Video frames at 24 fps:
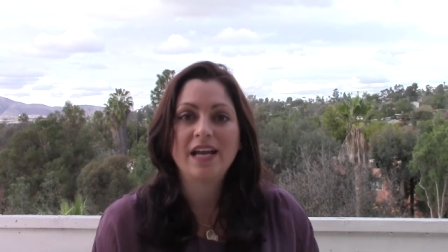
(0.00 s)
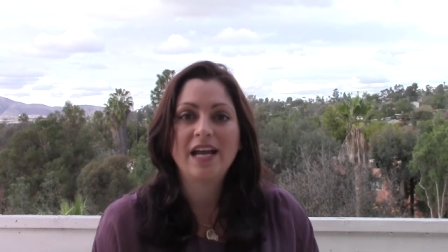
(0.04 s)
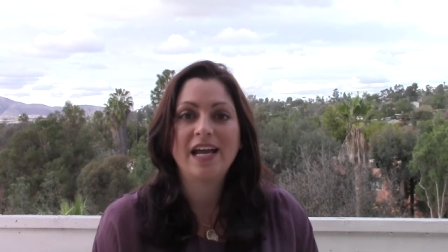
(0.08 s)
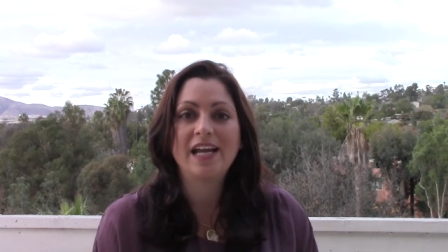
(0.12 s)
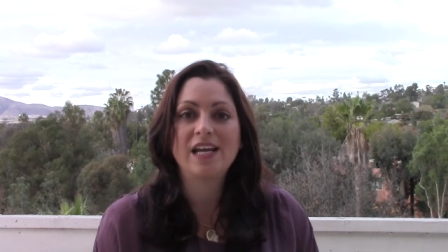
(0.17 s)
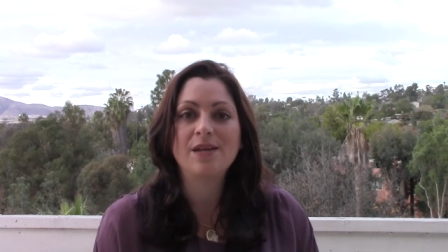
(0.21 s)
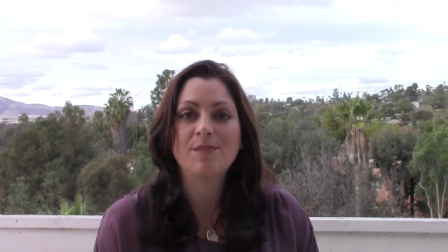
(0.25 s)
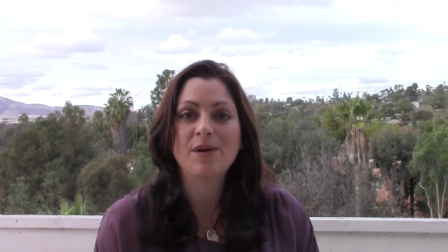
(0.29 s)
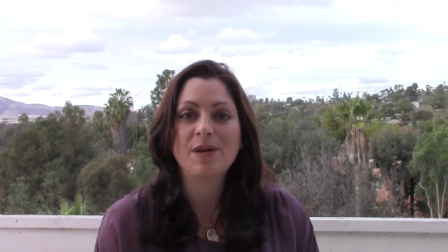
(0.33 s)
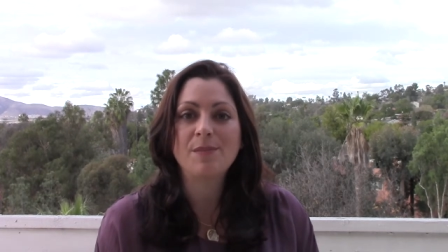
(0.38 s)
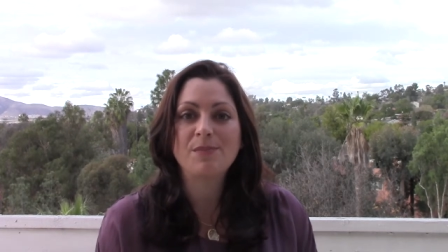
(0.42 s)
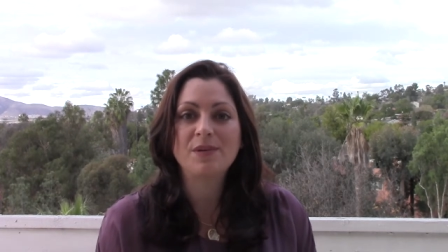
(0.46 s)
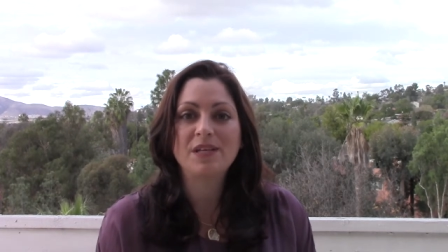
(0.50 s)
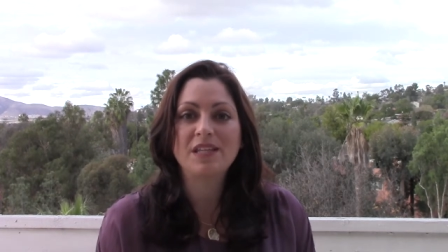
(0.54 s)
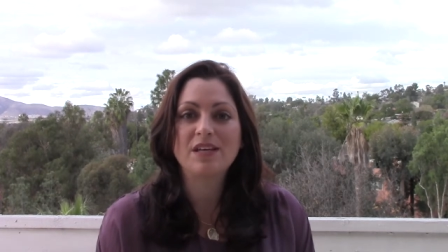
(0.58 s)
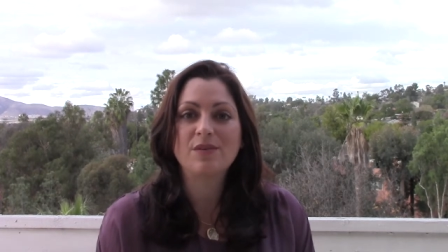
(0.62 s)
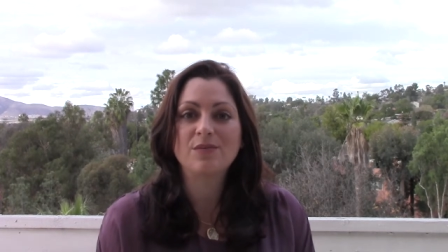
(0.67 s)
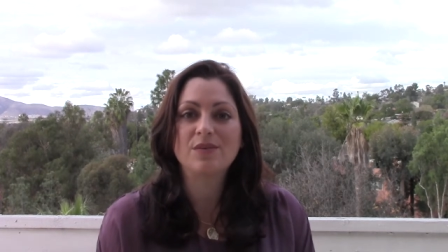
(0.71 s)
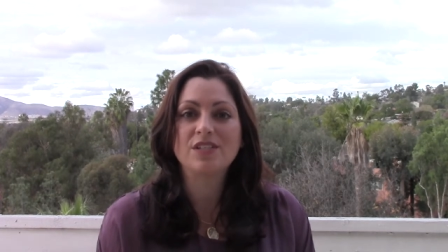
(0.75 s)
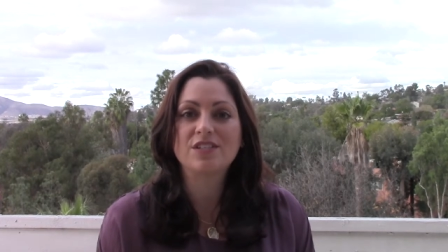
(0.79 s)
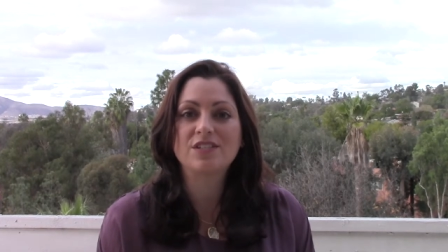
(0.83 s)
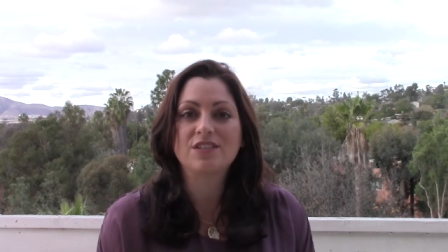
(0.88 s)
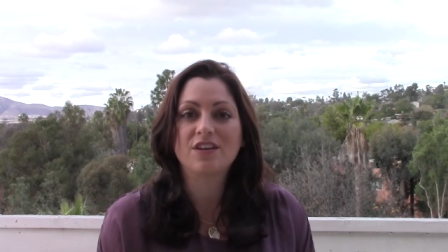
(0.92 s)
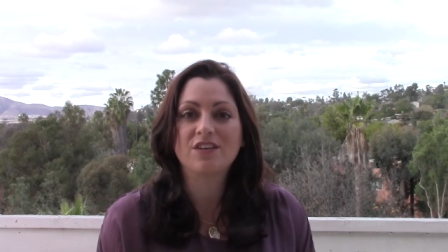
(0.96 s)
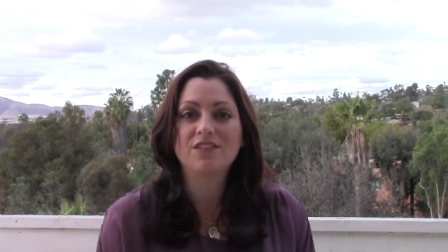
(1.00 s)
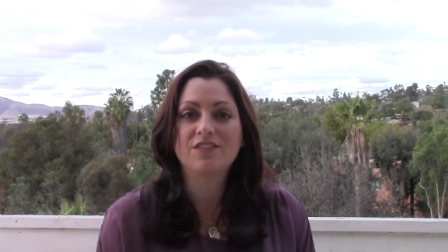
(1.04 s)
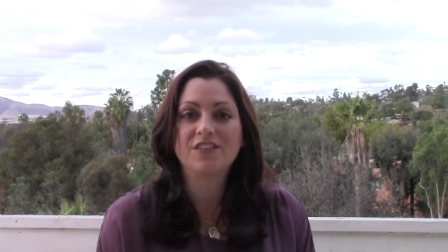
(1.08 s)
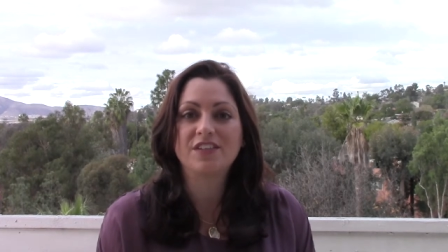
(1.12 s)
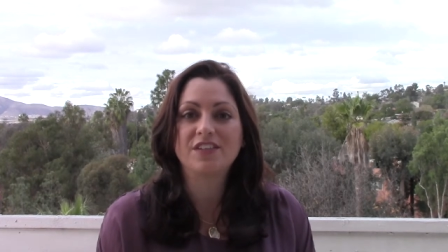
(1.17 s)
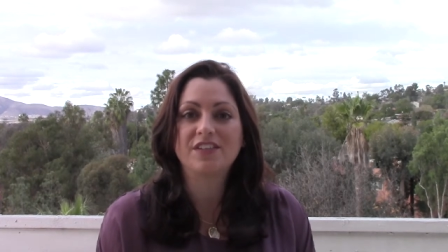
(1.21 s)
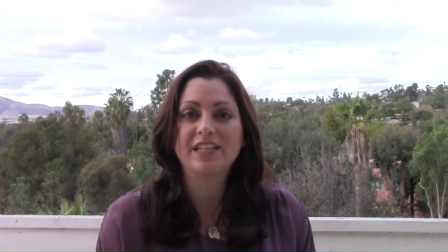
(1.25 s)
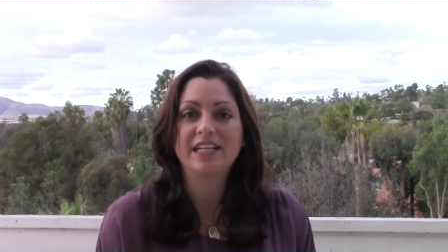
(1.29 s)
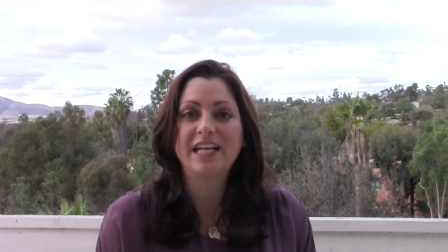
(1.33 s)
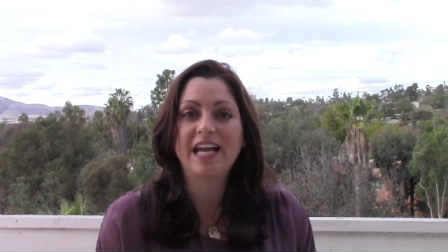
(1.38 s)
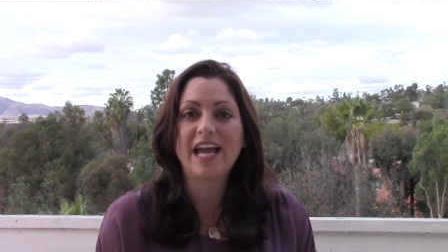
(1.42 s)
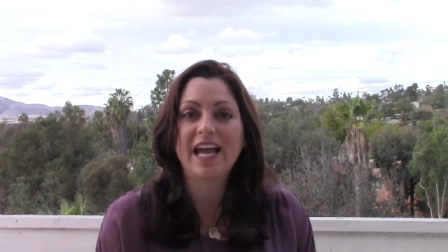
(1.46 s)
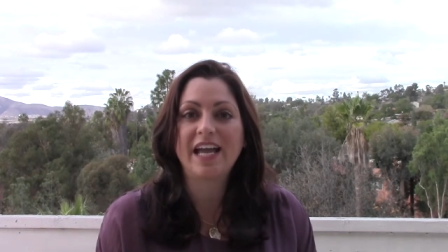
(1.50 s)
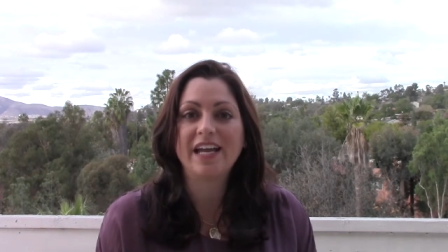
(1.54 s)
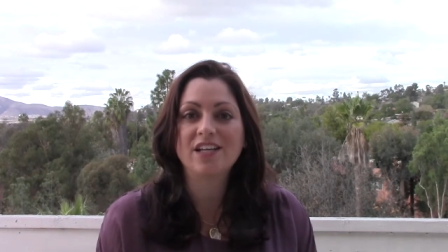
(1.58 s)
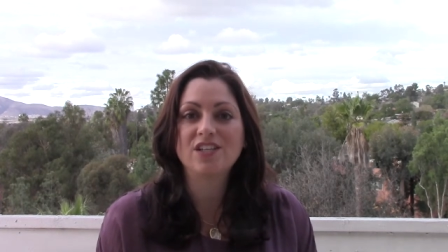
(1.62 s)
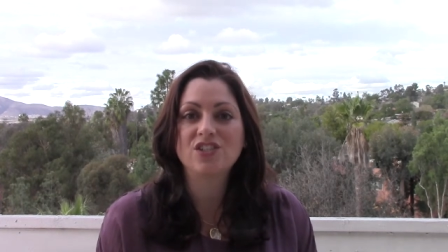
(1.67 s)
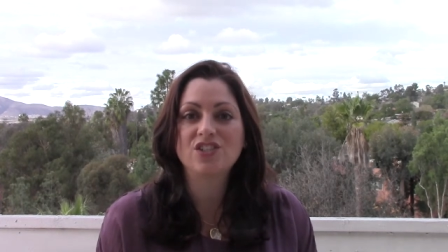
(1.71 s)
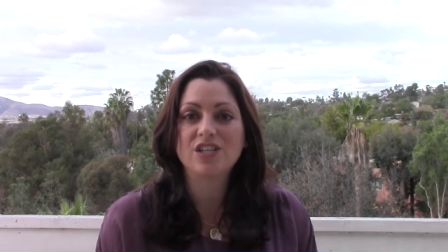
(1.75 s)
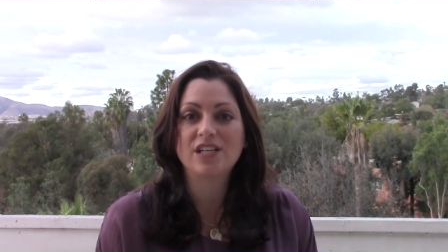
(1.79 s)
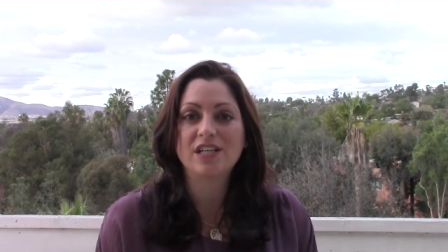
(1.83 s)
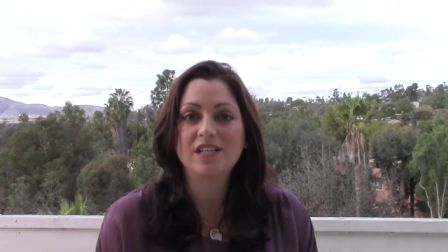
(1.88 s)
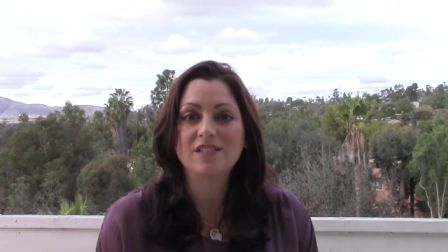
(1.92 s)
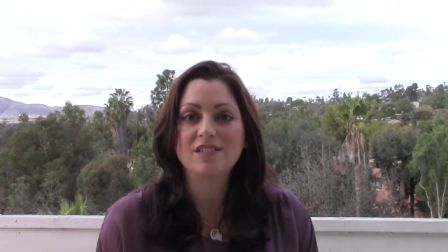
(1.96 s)
And it might be that we start feeling
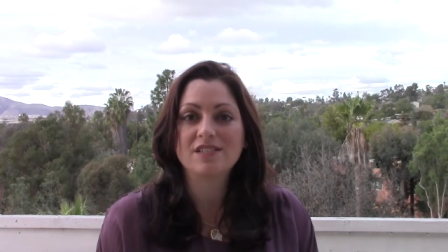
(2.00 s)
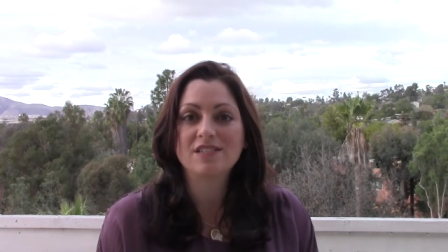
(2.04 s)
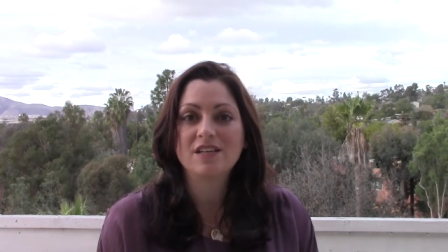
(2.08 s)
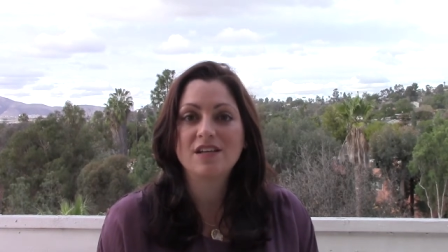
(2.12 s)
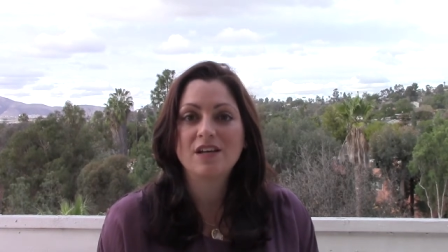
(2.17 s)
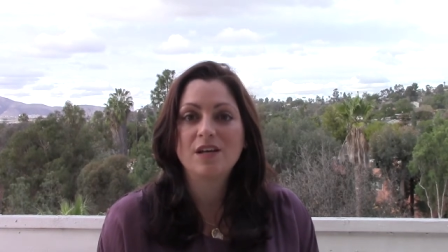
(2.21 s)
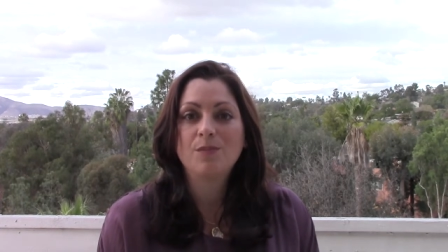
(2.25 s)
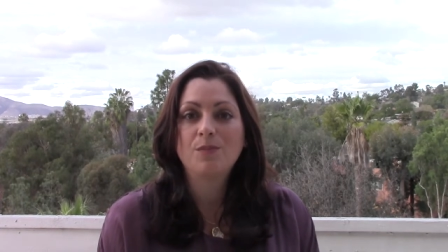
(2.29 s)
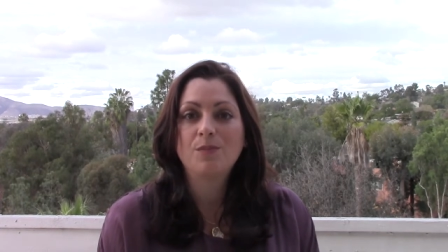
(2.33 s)
anxious